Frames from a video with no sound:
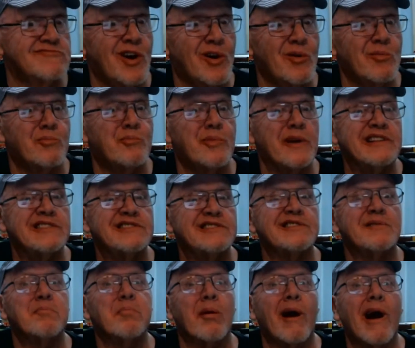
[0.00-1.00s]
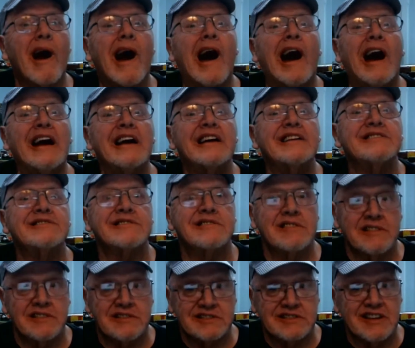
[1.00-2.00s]
don't be surprised.
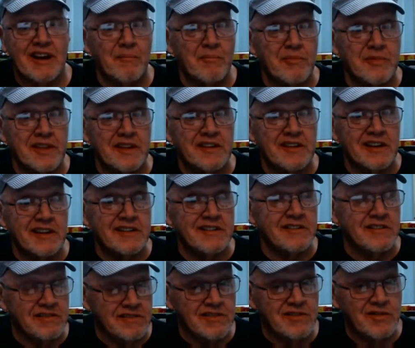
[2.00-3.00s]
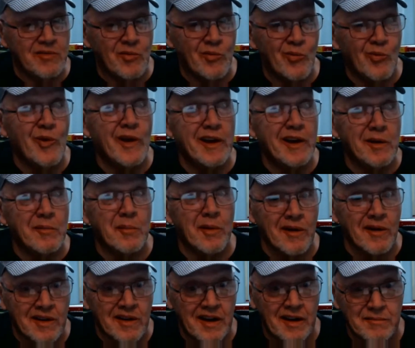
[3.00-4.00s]
It's something that
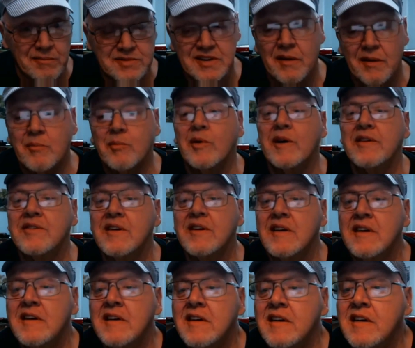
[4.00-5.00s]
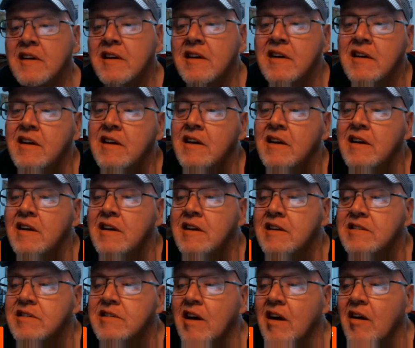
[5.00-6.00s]
Wilmer comes up with.
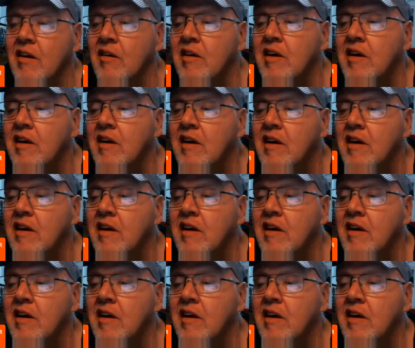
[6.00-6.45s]
So,